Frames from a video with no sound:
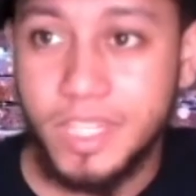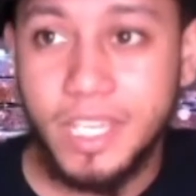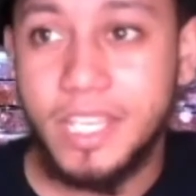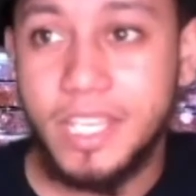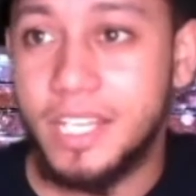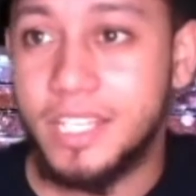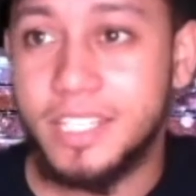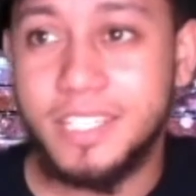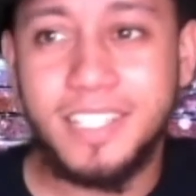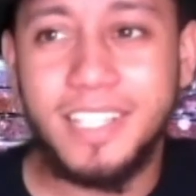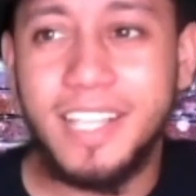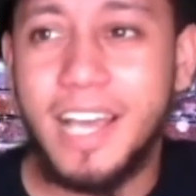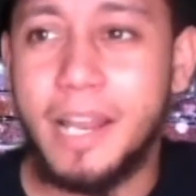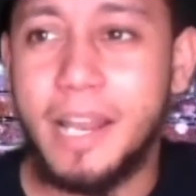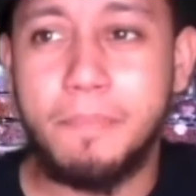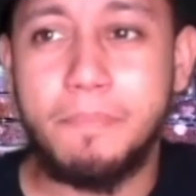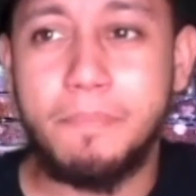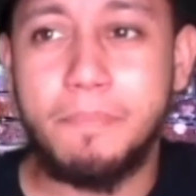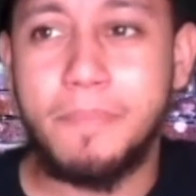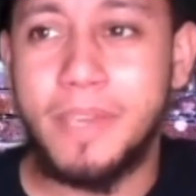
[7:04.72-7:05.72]
There's a lot of
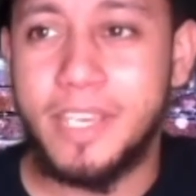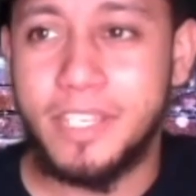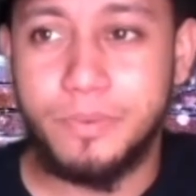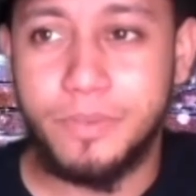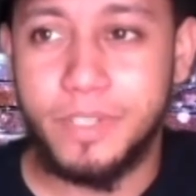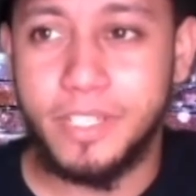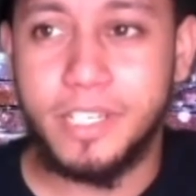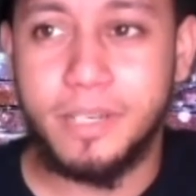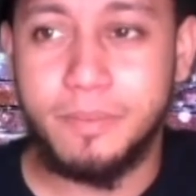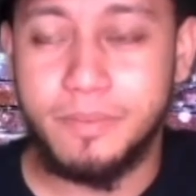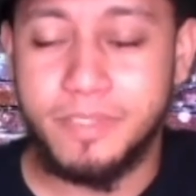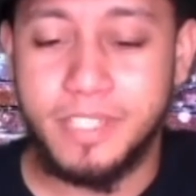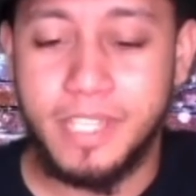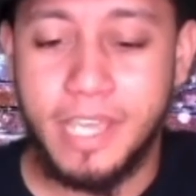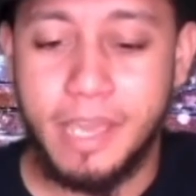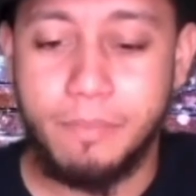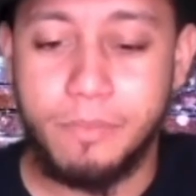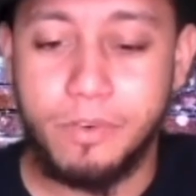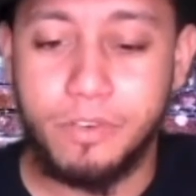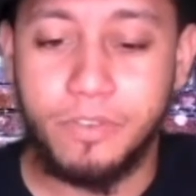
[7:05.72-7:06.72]
mess when it comes to that
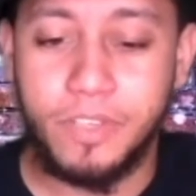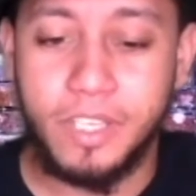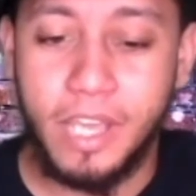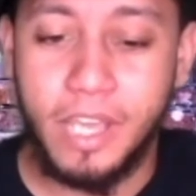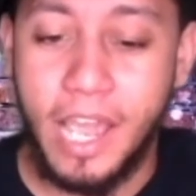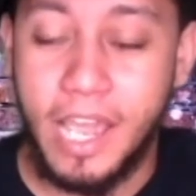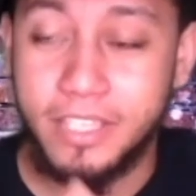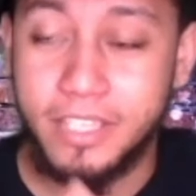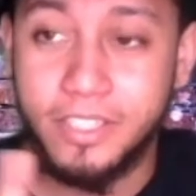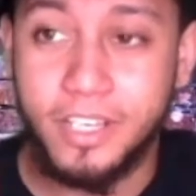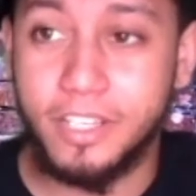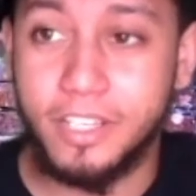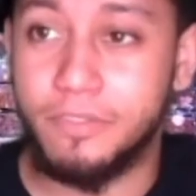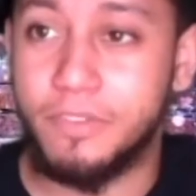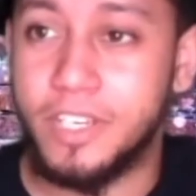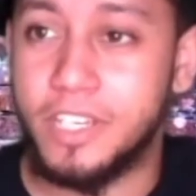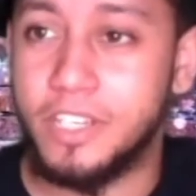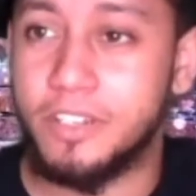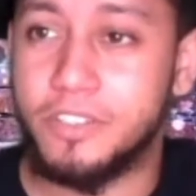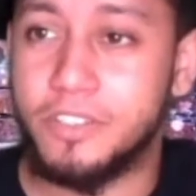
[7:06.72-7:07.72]
movie. I saw the
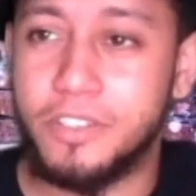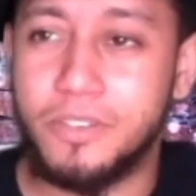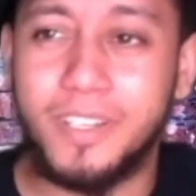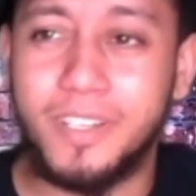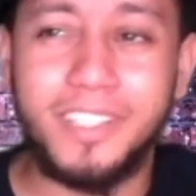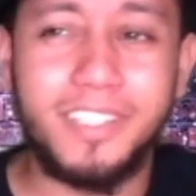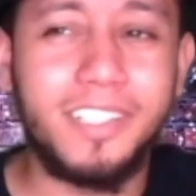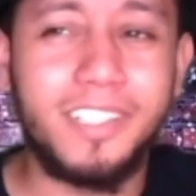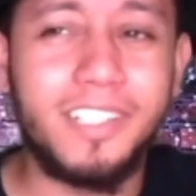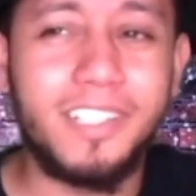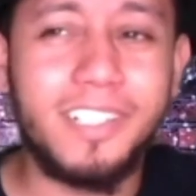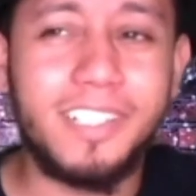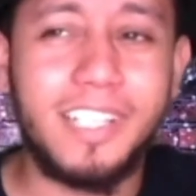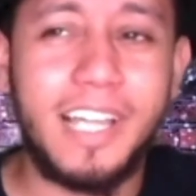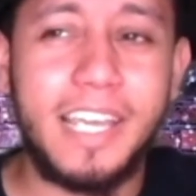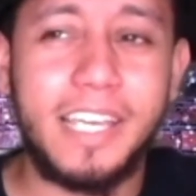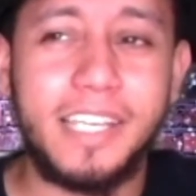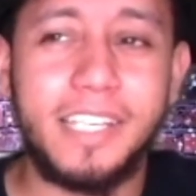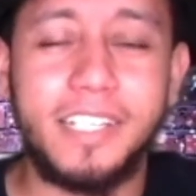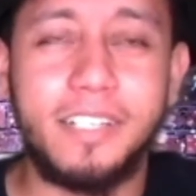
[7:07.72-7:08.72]
video too. It looked
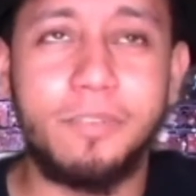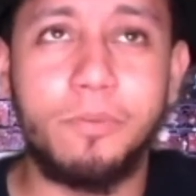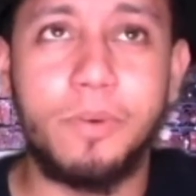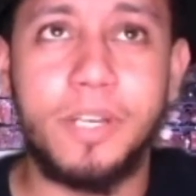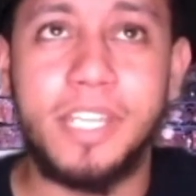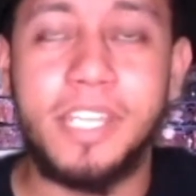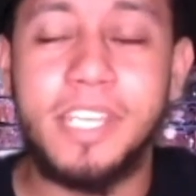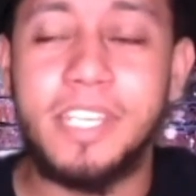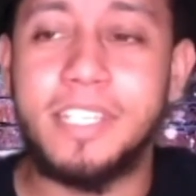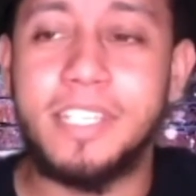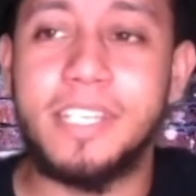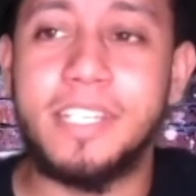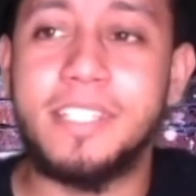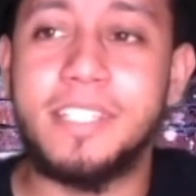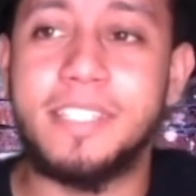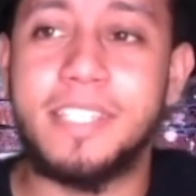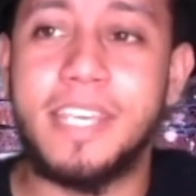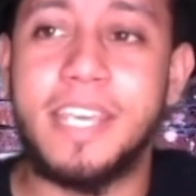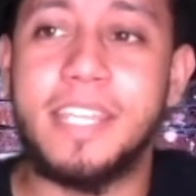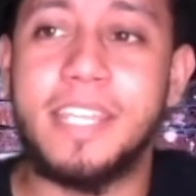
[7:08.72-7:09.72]
like when he did
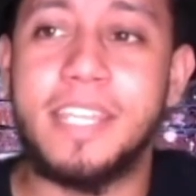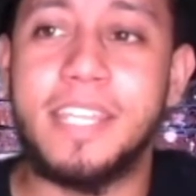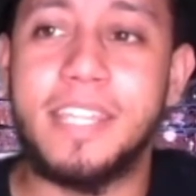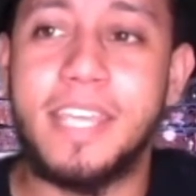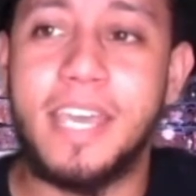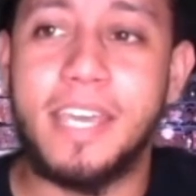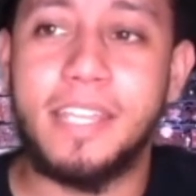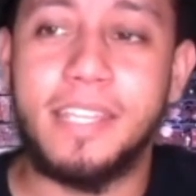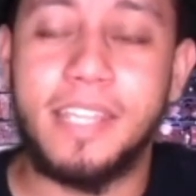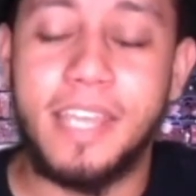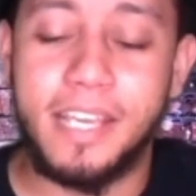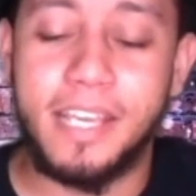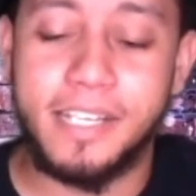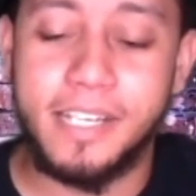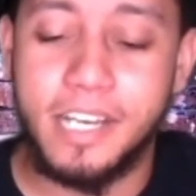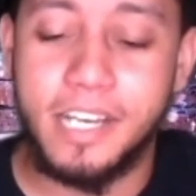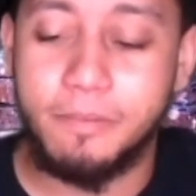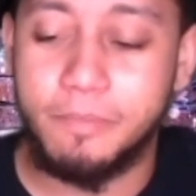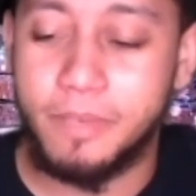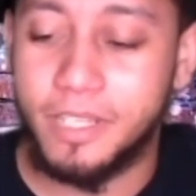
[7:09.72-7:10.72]
say that
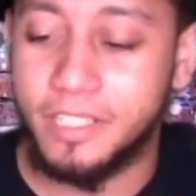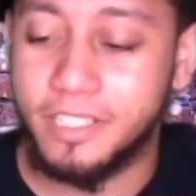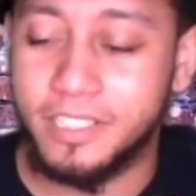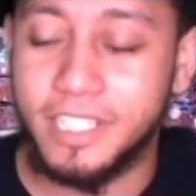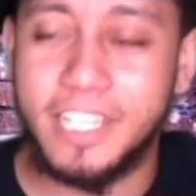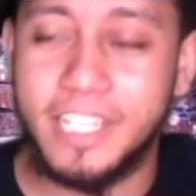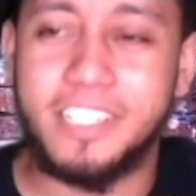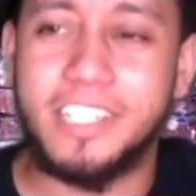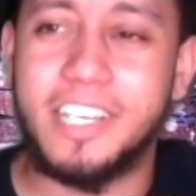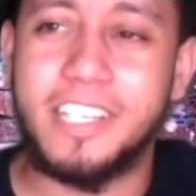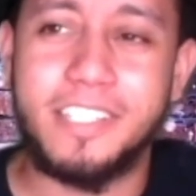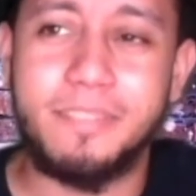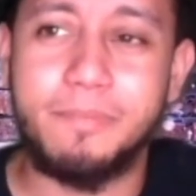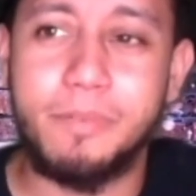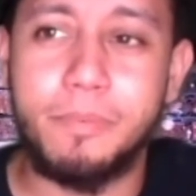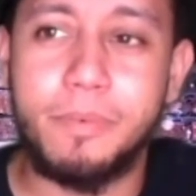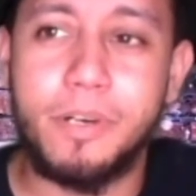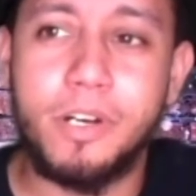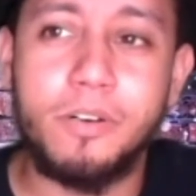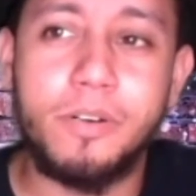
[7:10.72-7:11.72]
comment, it looked like Jason
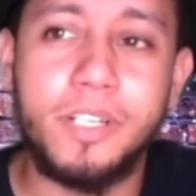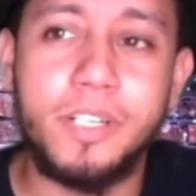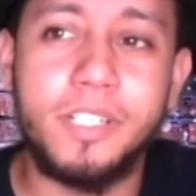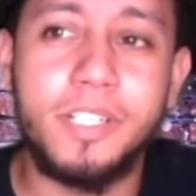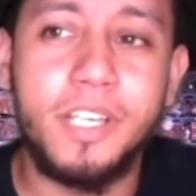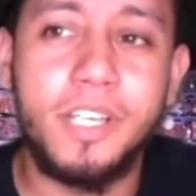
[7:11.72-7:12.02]
Momoa.